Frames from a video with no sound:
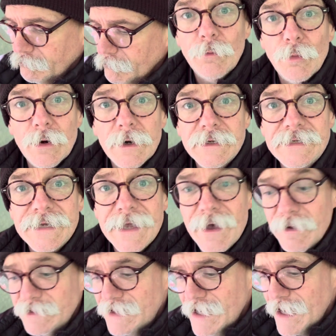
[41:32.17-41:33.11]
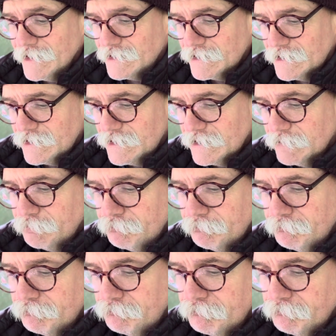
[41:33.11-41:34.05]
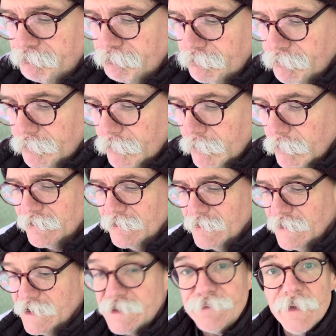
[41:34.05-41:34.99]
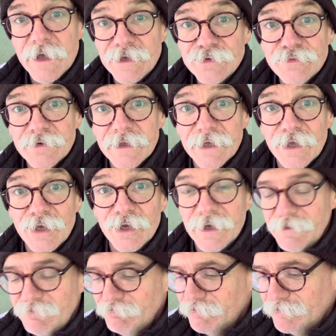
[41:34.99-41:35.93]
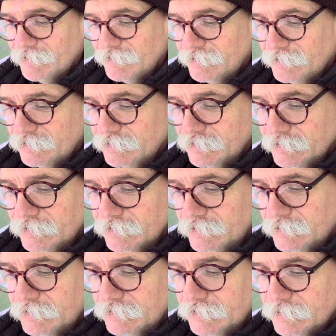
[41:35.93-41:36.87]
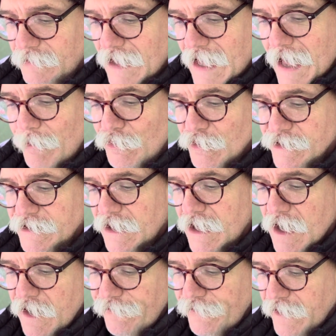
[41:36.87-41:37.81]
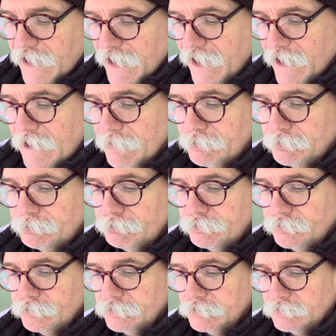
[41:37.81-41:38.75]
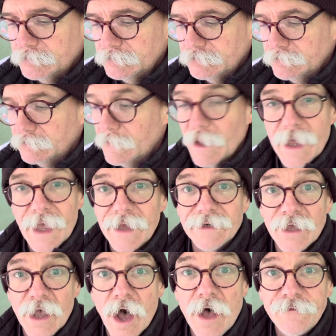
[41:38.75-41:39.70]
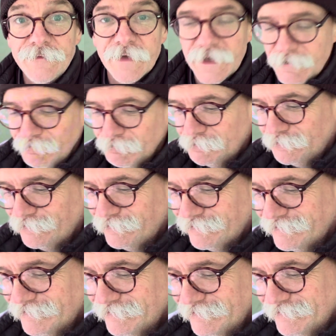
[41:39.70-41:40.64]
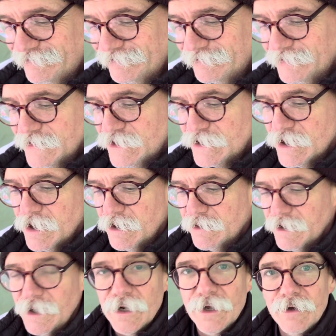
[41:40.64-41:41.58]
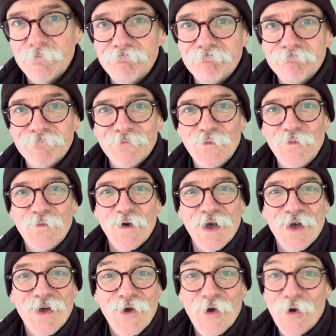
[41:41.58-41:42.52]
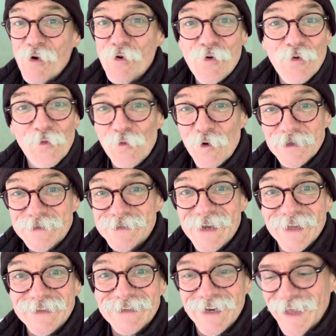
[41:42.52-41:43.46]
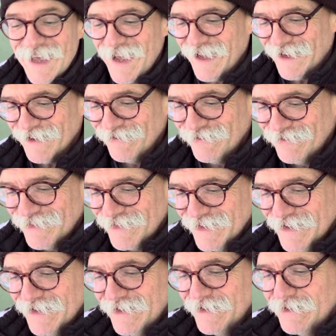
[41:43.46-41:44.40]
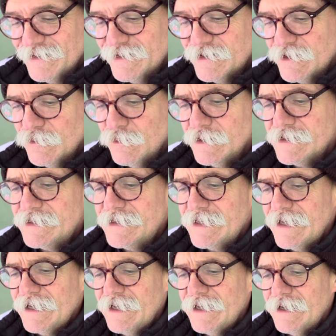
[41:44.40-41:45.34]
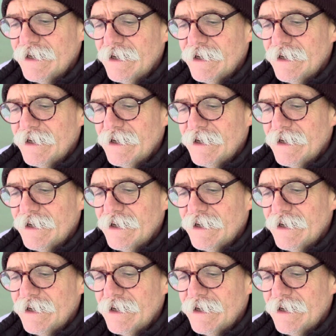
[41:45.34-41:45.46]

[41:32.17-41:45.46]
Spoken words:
And we're going to see how it tastes. Smells really good. Apples and coffee cake and coffee. So, you know, what's not to like? So we'll see.